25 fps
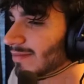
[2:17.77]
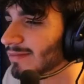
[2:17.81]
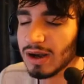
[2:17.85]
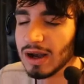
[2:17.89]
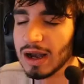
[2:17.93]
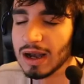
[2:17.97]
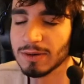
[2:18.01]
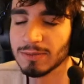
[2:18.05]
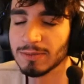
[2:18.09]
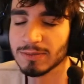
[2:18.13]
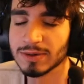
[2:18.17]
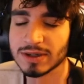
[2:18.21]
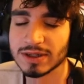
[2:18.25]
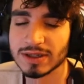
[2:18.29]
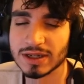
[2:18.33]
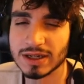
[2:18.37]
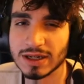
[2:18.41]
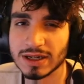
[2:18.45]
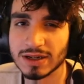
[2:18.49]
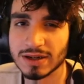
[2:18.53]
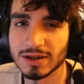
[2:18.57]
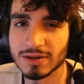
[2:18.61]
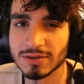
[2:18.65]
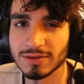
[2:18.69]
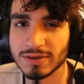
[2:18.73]
I would have
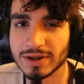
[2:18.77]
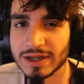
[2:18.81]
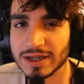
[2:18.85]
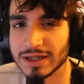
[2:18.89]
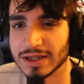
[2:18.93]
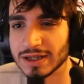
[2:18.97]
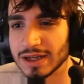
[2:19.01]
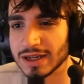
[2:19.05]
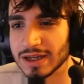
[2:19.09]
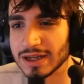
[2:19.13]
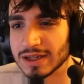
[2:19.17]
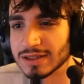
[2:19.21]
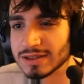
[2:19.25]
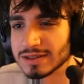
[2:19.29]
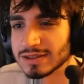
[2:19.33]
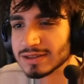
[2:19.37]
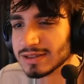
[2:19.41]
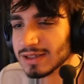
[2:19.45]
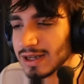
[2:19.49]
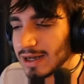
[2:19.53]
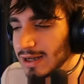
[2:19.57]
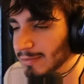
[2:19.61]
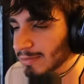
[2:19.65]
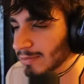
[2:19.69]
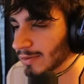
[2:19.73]
hit already and
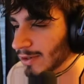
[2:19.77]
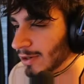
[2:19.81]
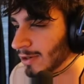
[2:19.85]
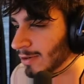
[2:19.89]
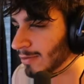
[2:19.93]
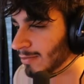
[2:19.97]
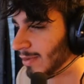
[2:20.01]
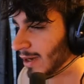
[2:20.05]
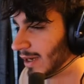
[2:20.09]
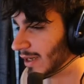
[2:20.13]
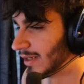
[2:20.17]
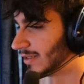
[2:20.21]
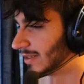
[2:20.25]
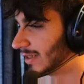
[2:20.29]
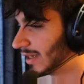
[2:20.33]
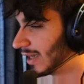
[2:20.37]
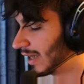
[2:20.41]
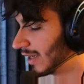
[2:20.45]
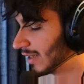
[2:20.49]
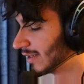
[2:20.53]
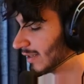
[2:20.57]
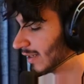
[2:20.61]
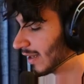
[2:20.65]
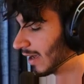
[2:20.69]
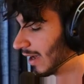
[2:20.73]
stopped all my
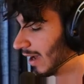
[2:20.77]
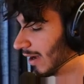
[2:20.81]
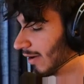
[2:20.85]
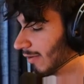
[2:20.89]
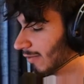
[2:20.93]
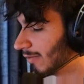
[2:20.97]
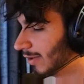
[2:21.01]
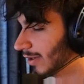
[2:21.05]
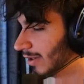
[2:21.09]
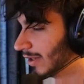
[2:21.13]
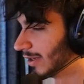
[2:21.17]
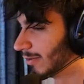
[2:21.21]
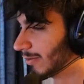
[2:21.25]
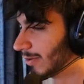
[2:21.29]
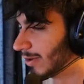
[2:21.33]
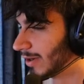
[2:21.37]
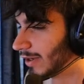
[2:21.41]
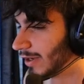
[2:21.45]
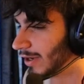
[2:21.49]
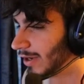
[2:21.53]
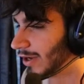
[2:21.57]
tasks. I really want to